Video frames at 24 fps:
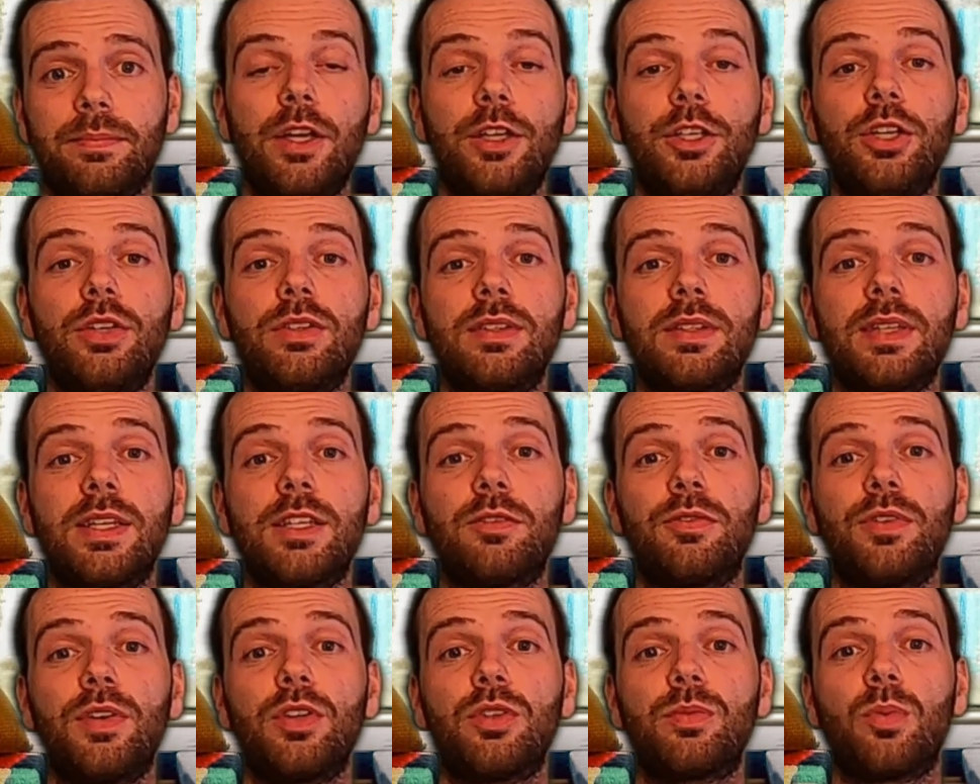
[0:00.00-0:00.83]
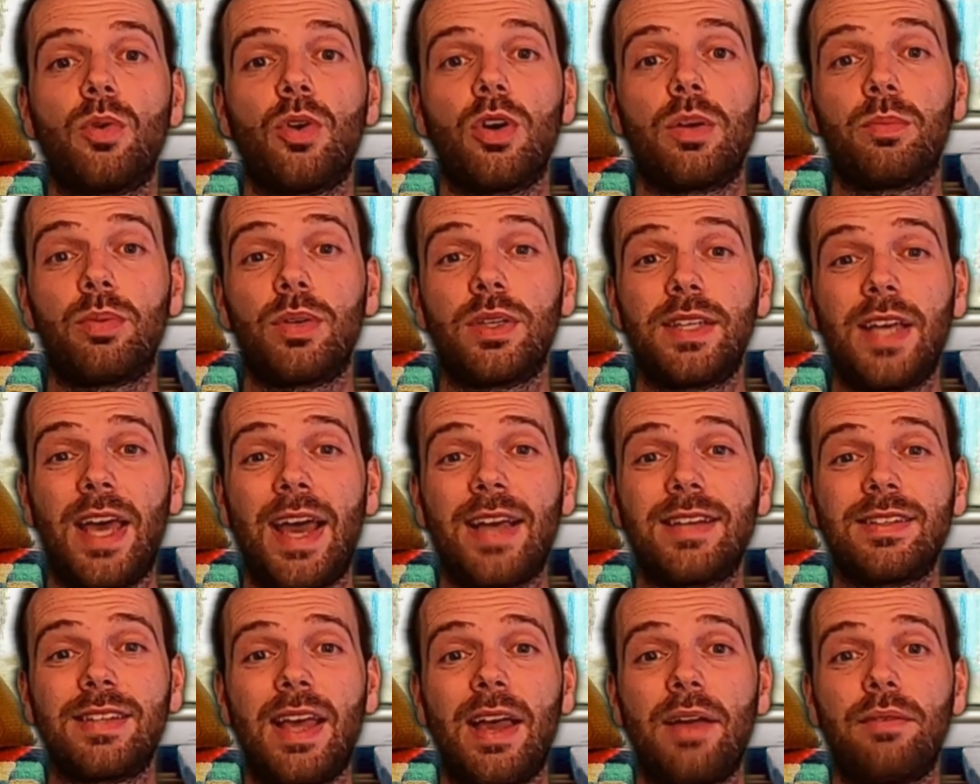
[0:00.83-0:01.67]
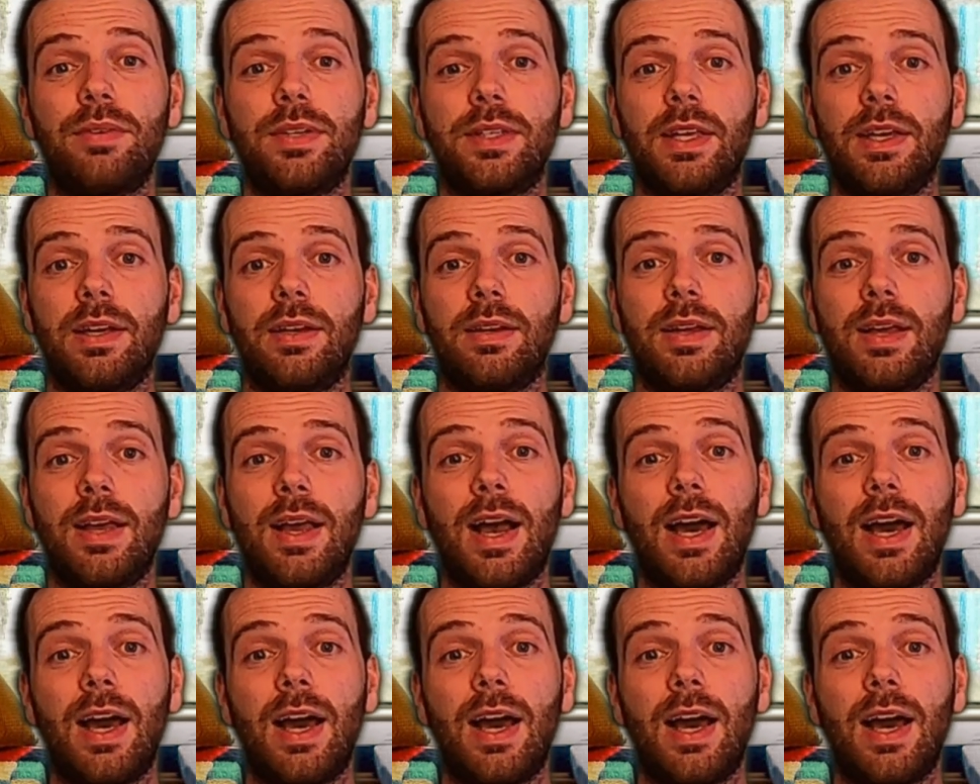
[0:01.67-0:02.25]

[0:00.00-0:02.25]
Using this fuse board protects everything,